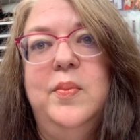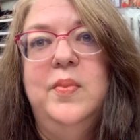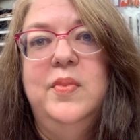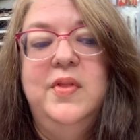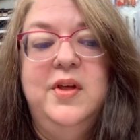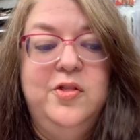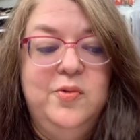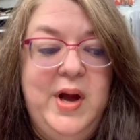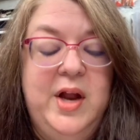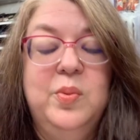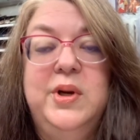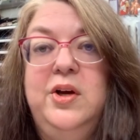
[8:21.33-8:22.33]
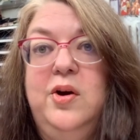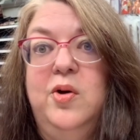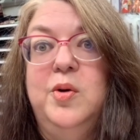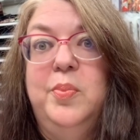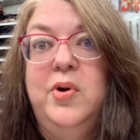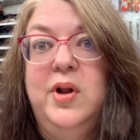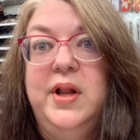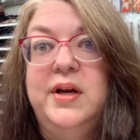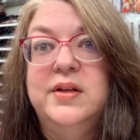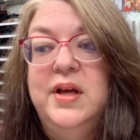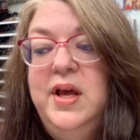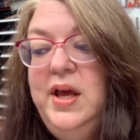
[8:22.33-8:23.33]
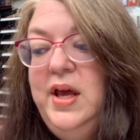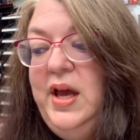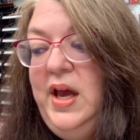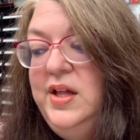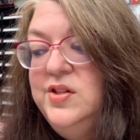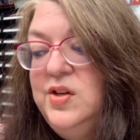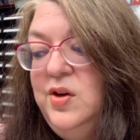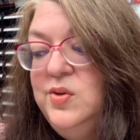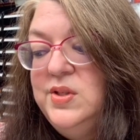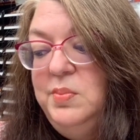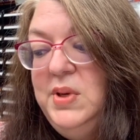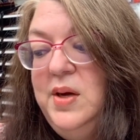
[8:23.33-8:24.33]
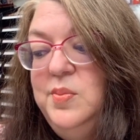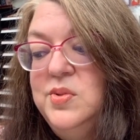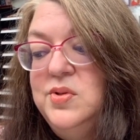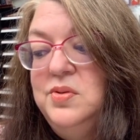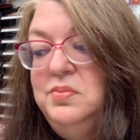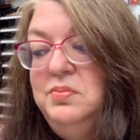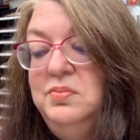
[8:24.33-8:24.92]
the thread when you go to pull it. And so sometimes